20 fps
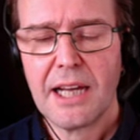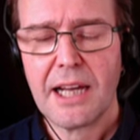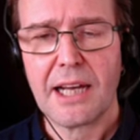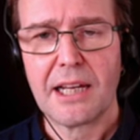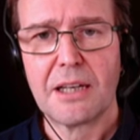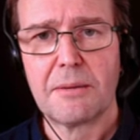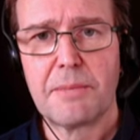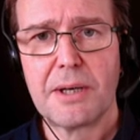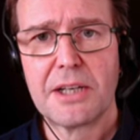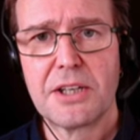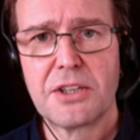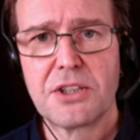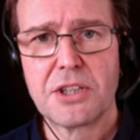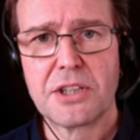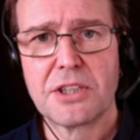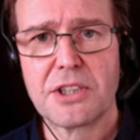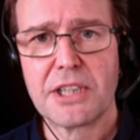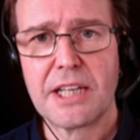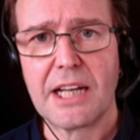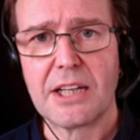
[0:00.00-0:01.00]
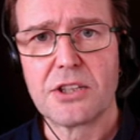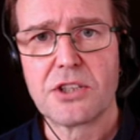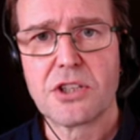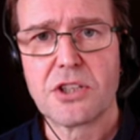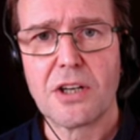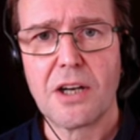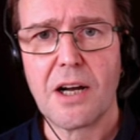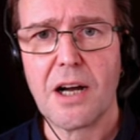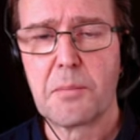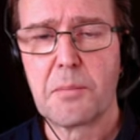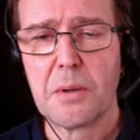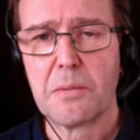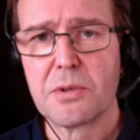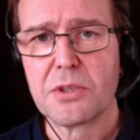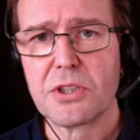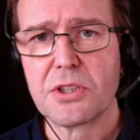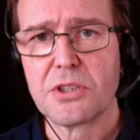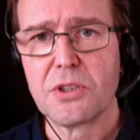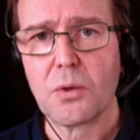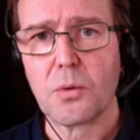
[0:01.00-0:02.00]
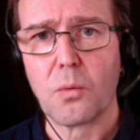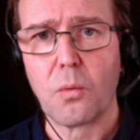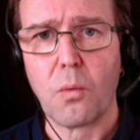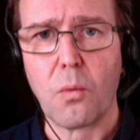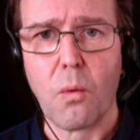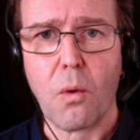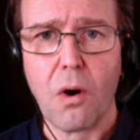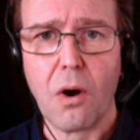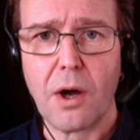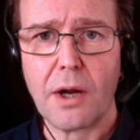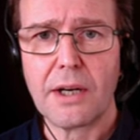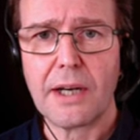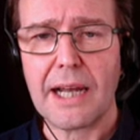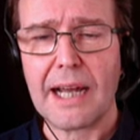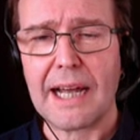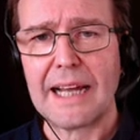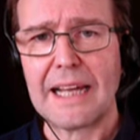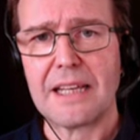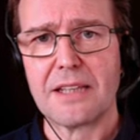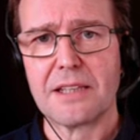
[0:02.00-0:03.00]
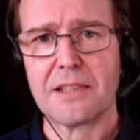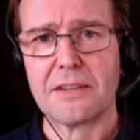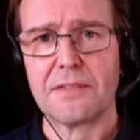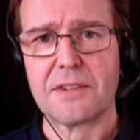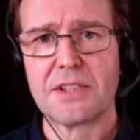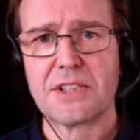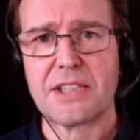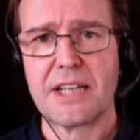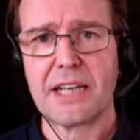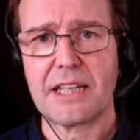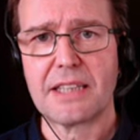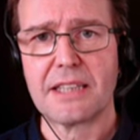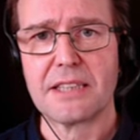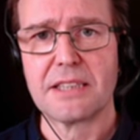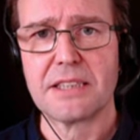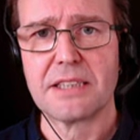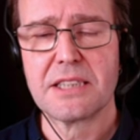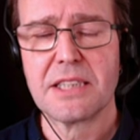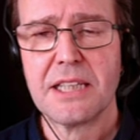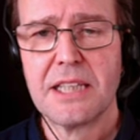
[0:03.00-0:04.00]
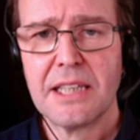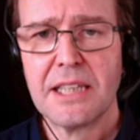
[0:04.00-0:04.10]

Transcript: and I'm managing to get sharp images at 1 eighth of a second.